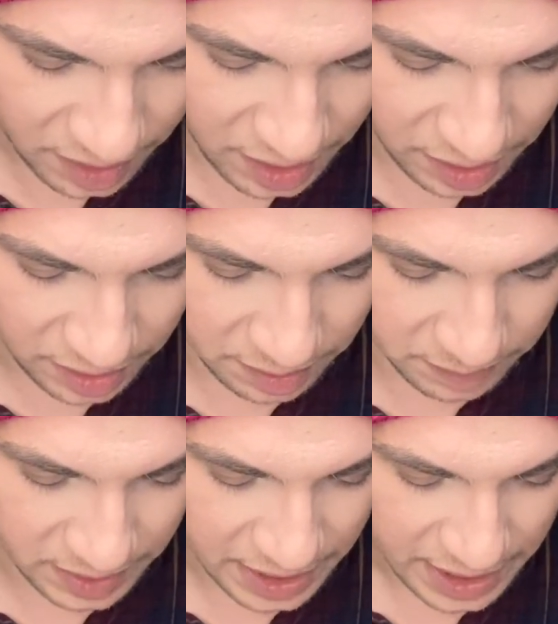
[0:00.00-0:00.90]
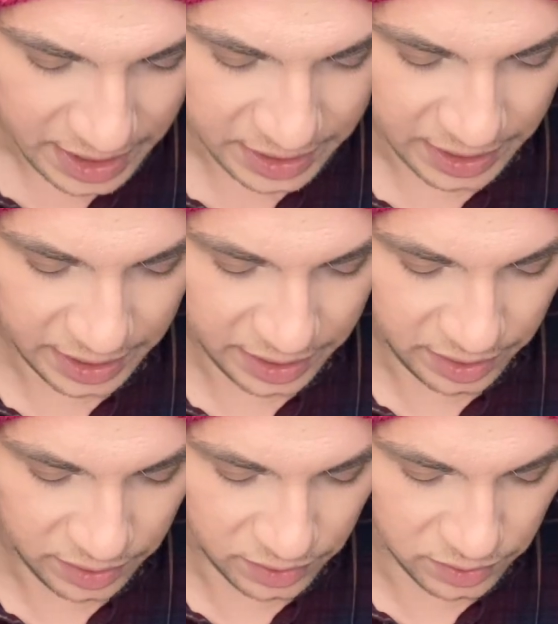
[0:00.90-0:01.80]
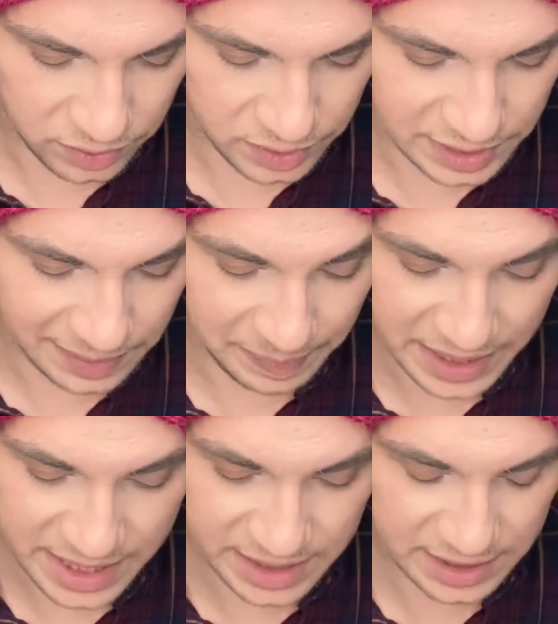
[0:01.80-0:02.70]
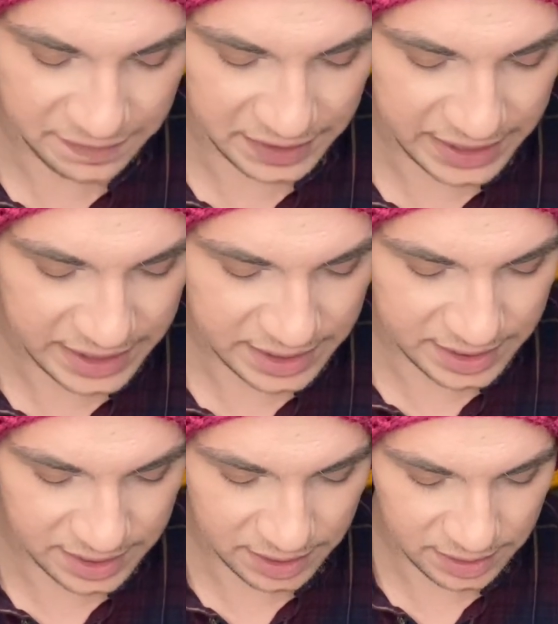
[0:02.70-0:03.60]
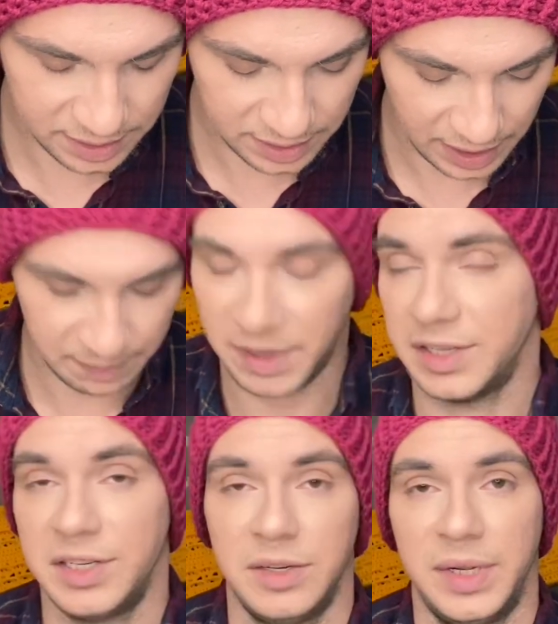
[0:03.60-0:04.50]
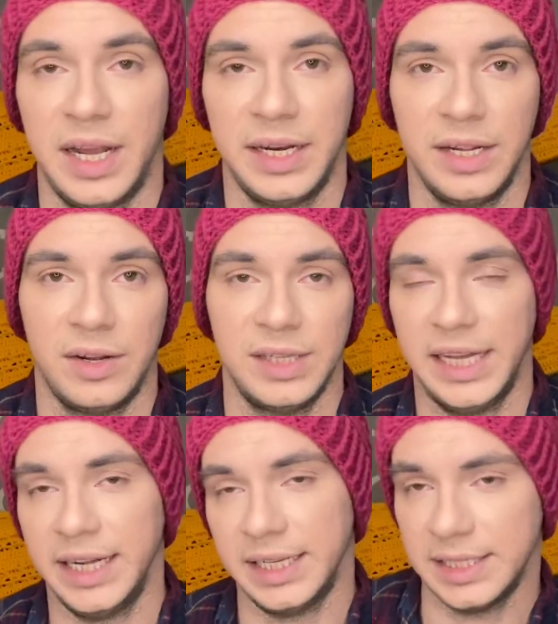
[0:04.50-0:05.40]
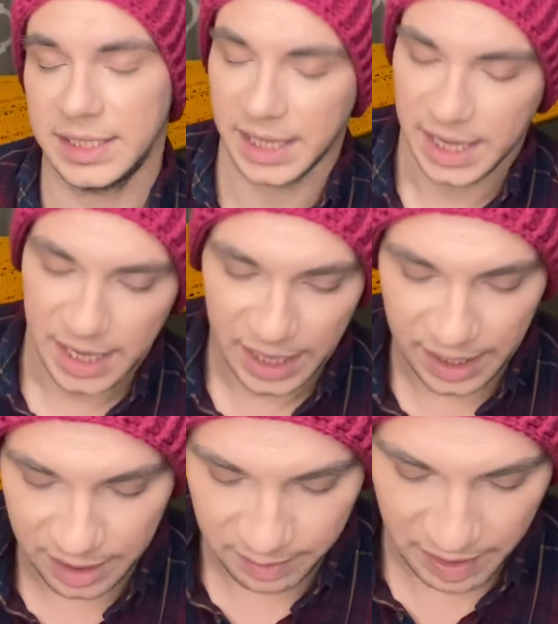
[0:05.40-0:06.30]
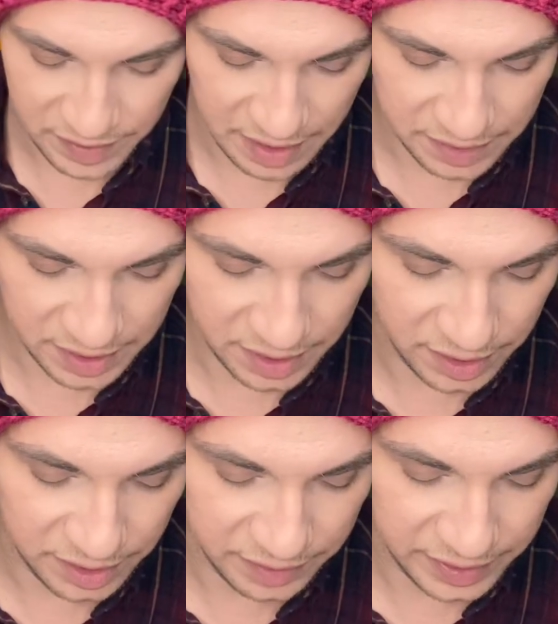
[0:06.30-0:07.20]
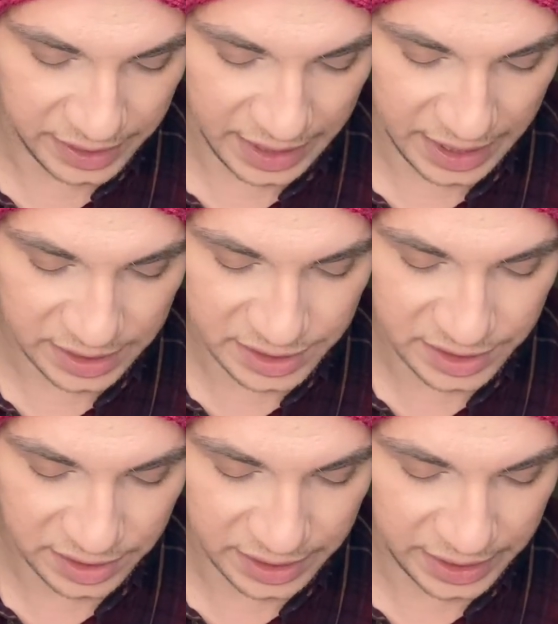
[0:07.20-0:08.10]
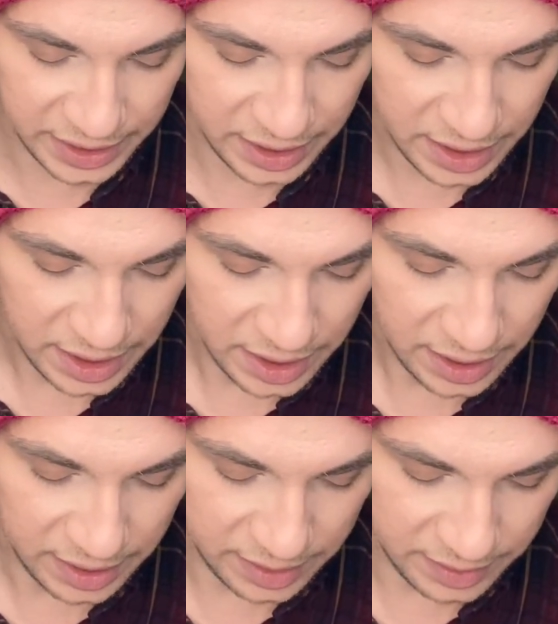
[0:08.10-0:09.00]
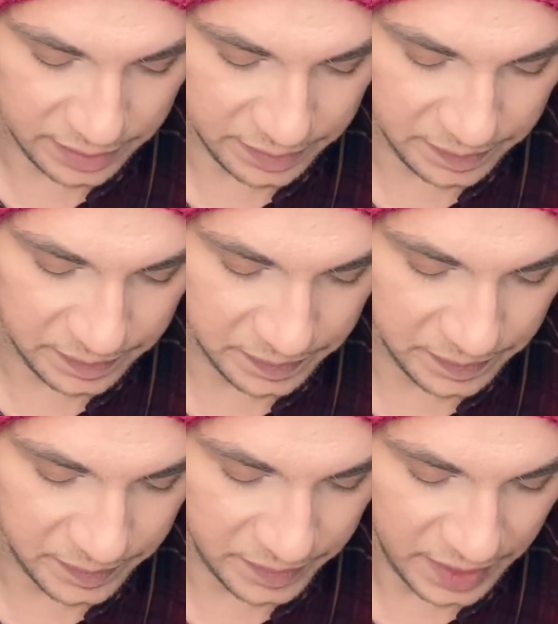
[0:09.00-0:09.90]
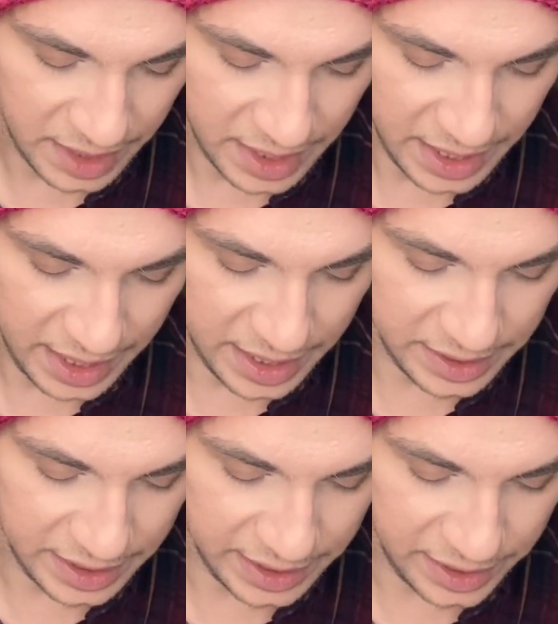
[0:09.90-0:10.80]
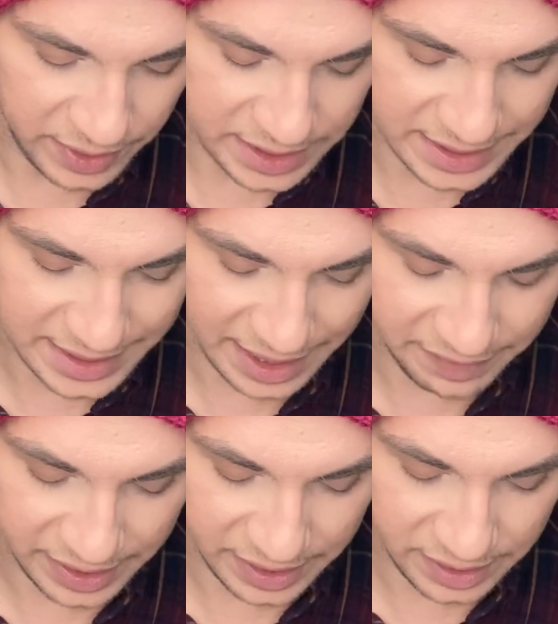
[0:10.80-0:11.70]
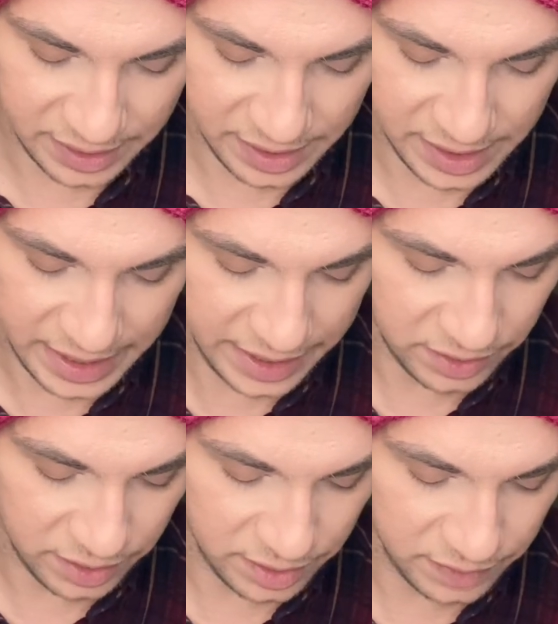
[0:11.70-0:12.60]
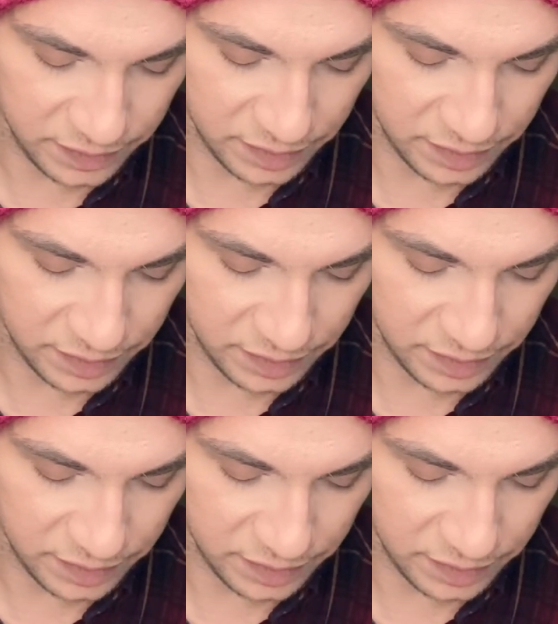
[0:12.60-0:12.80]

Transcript: Um, they used Peace Fleece. I'm not sure what kind of yarn that is. Um, I've never heard of it actually. Um, and then a US 7 needle.